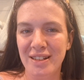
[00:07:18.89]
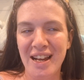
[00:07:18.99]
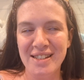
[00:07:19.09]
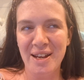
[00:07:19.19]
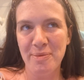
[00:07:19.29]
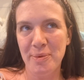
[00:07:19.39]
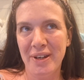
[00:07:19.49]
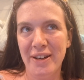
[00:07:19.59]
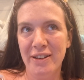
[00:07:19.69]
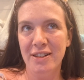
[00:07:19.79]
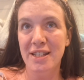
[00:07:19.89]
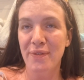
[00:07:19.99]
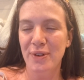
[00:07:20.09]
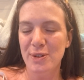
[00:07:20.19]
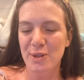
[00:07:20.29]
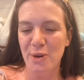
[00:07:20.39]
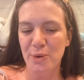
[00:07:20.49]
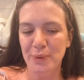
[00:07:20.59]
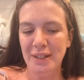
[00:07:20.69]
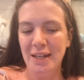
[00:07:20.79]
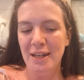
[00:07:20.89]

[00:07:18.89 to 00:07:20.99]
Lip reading: Last time we were here, 7 years ago,